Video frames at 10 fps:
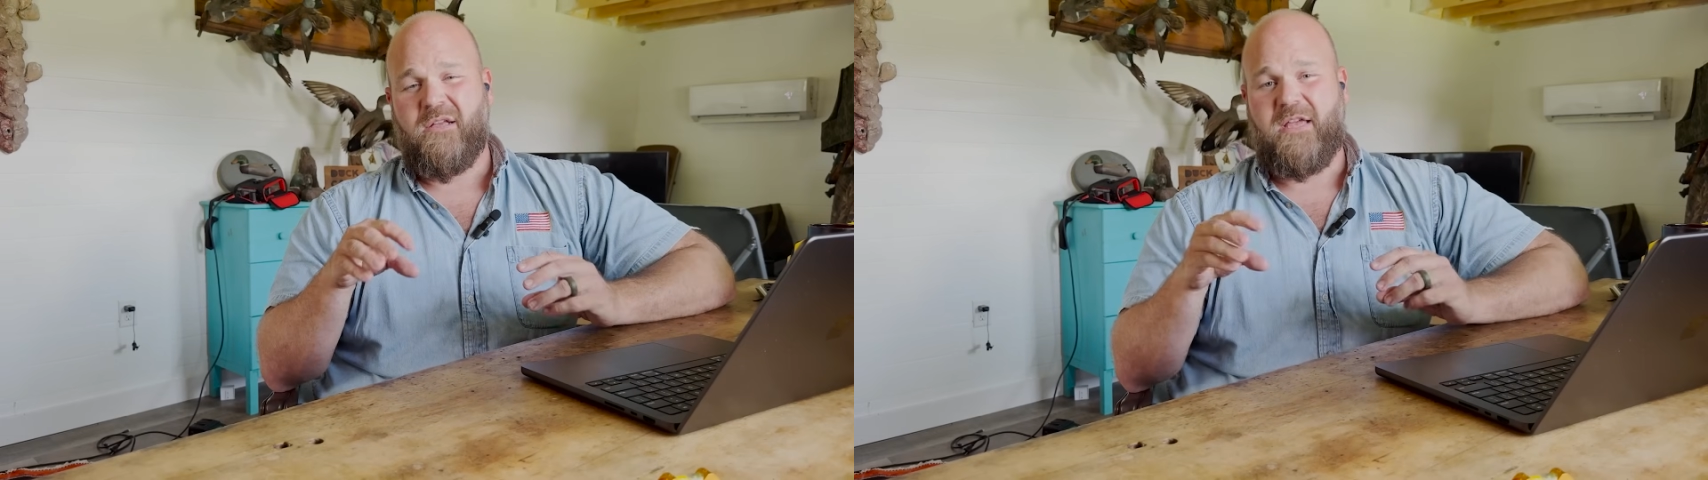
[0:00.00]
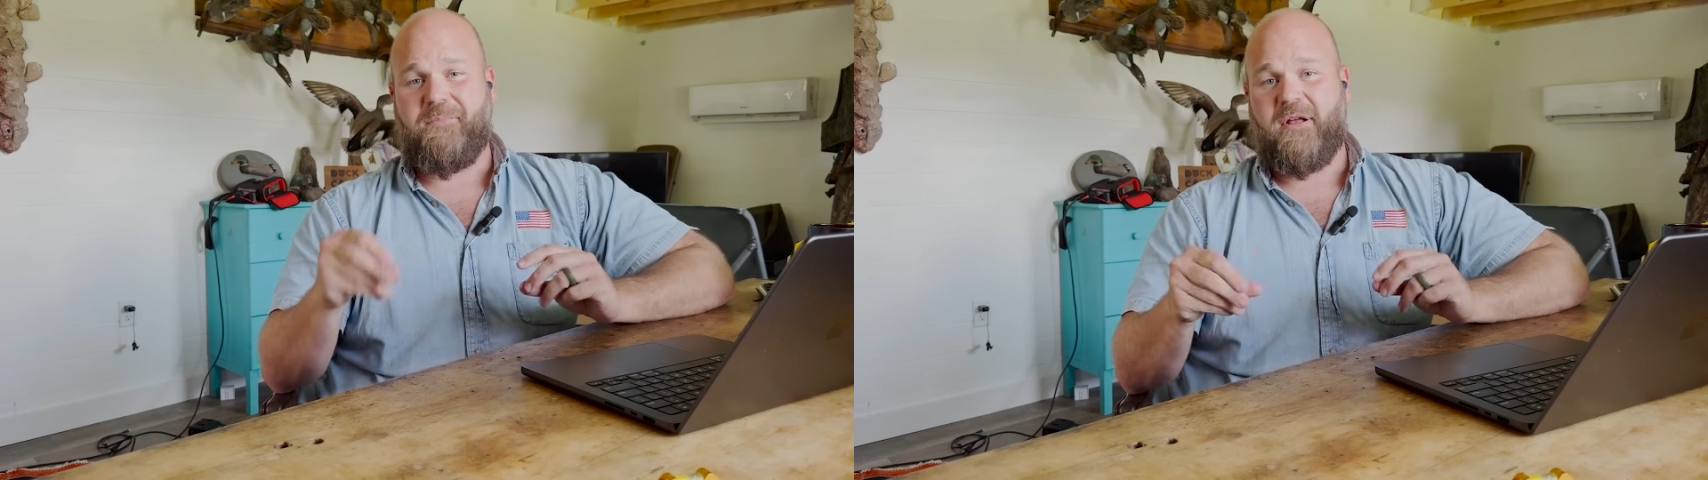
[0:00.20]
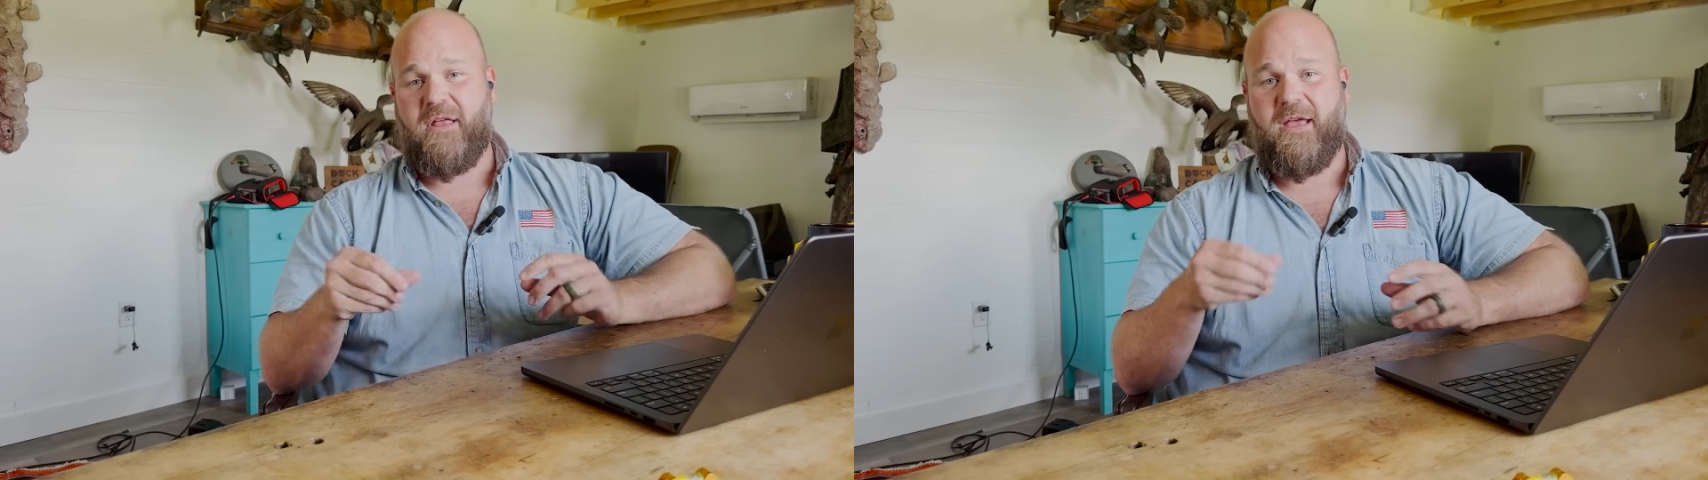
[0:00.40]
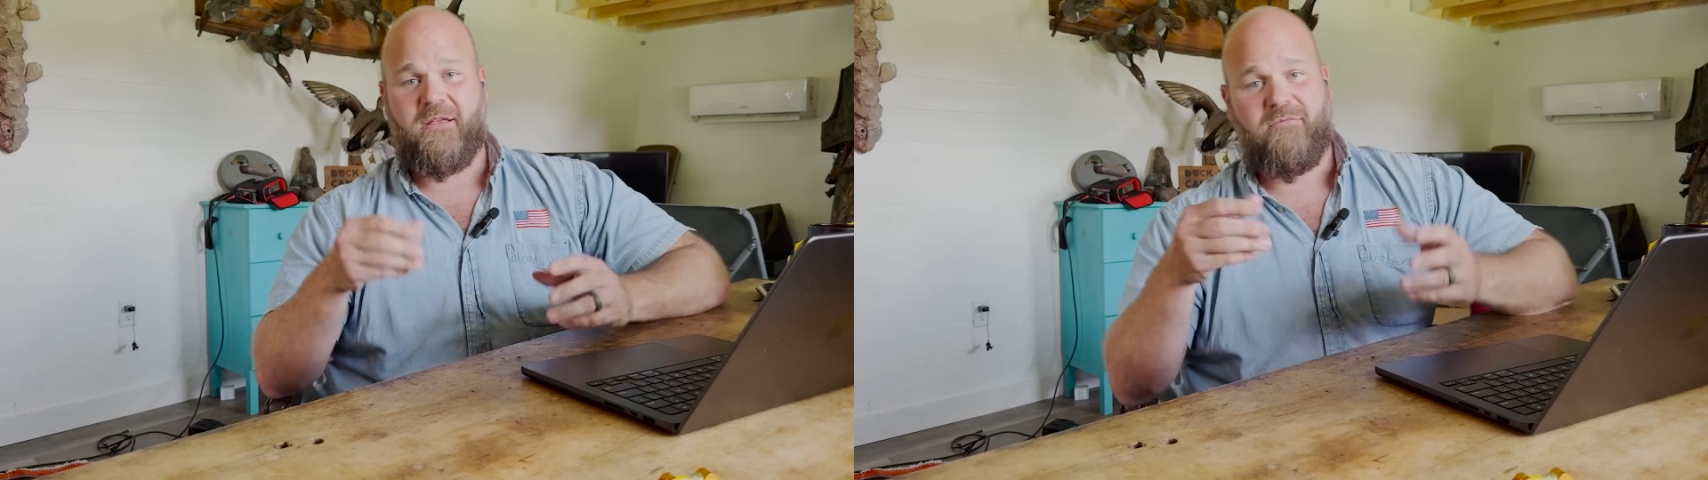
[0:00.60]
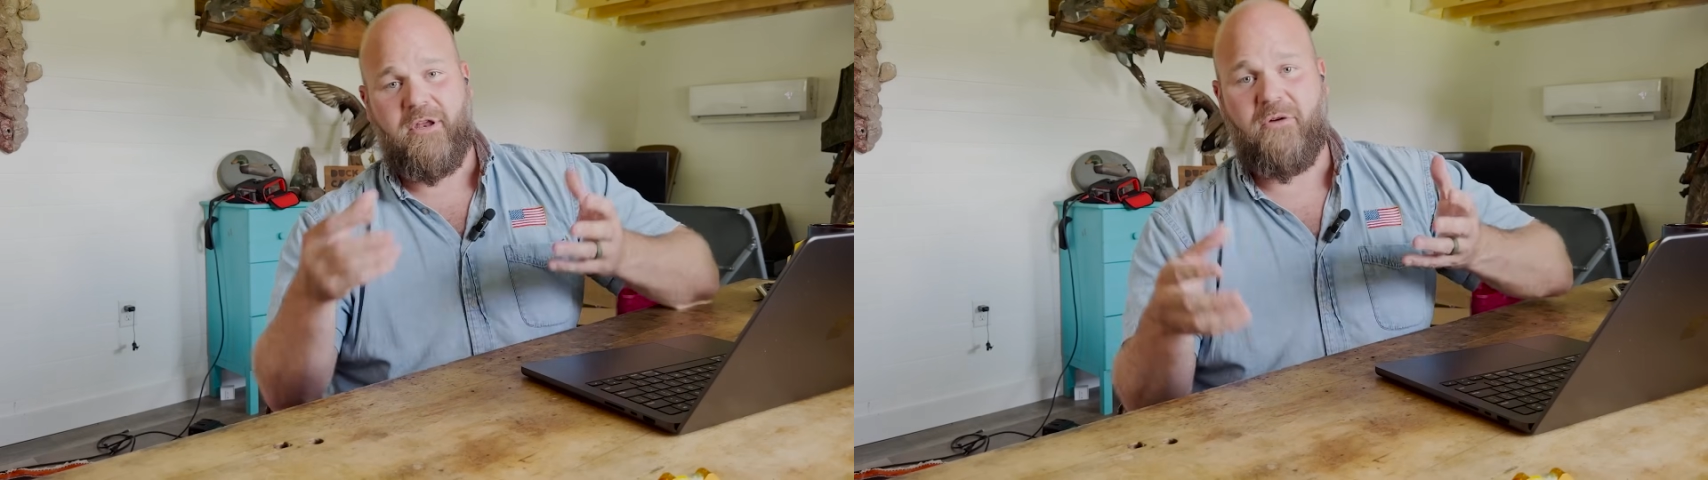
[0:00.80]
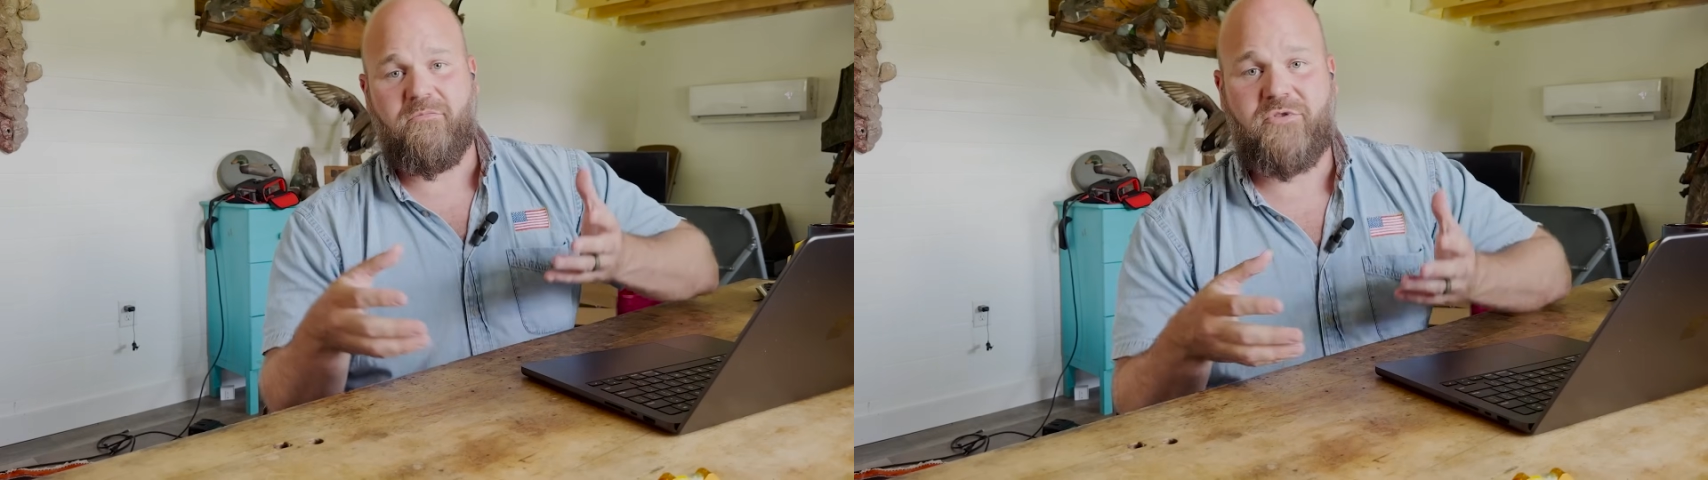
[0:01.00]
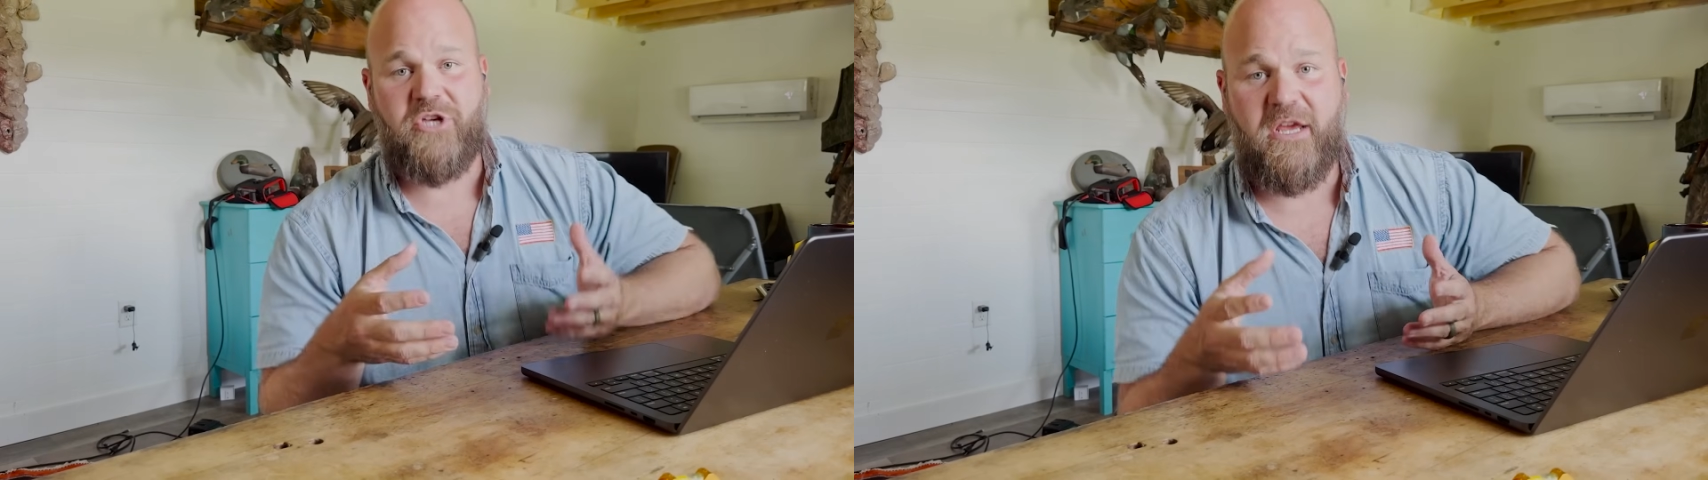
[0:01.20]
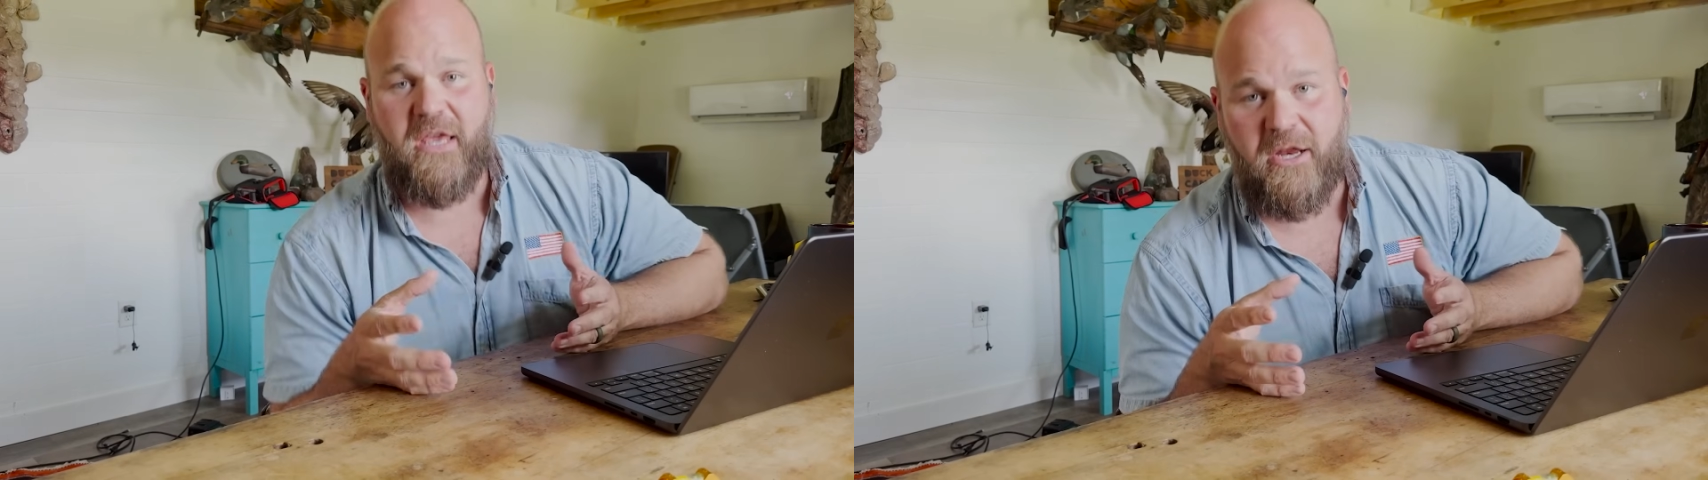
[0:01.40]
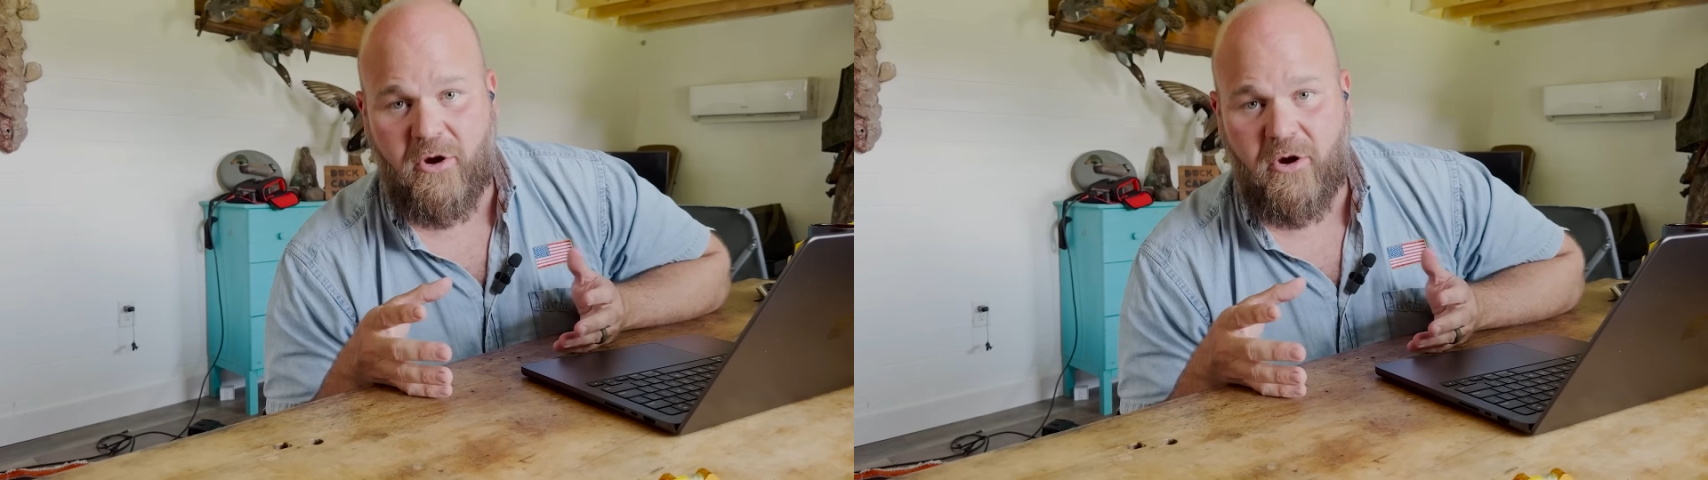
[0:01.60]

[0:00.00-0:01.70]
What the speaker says: Typically, chicken